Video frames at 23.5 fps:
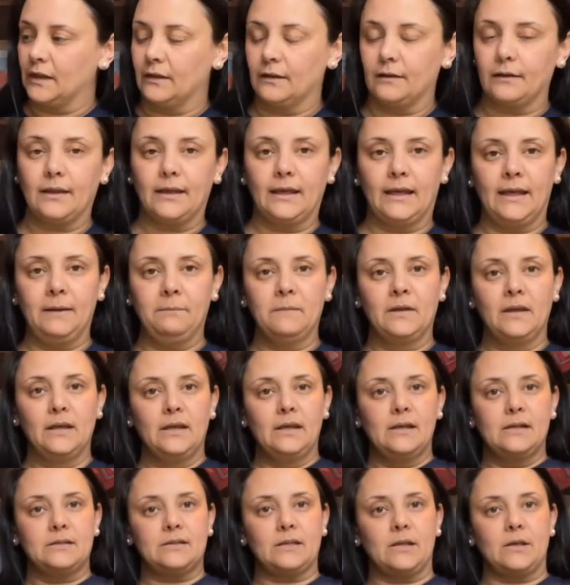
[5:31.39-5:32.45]
Okay,
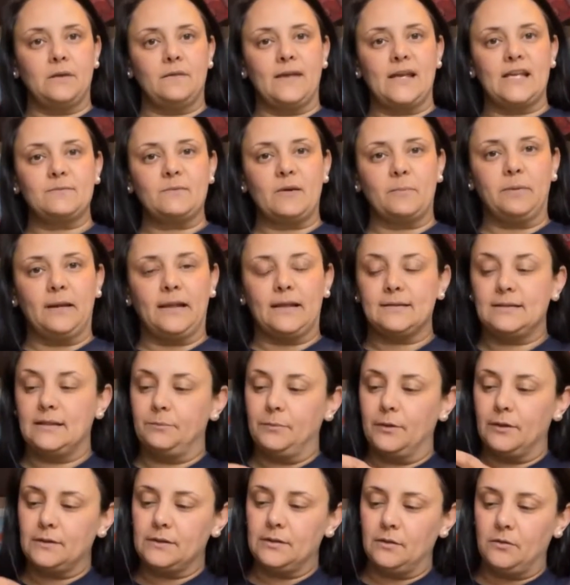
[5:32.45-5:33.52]
so there's my plastic
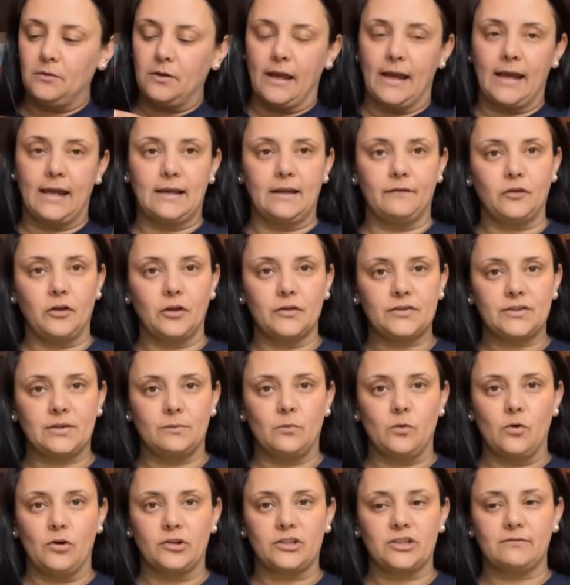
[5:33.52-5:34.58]
bottle and I've got some
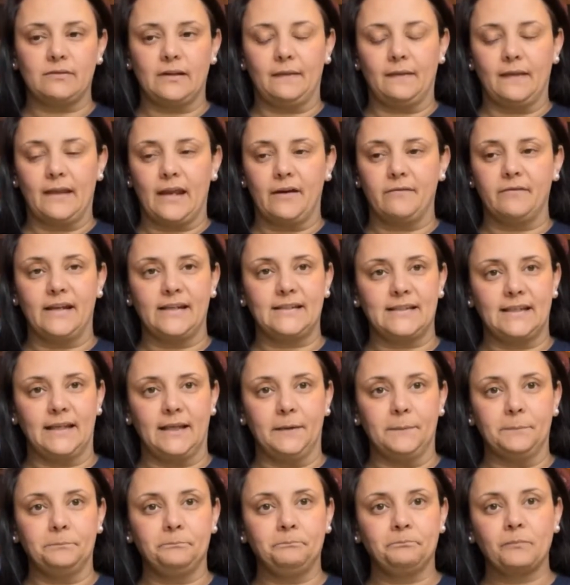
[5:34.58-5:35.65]
water in there
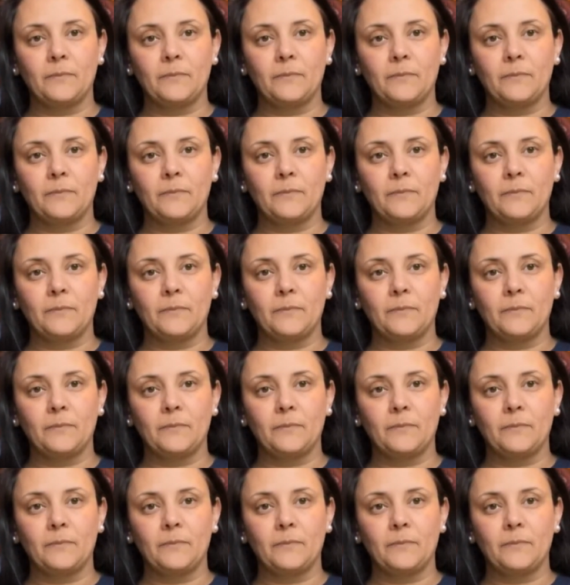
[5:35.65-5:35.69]
ready.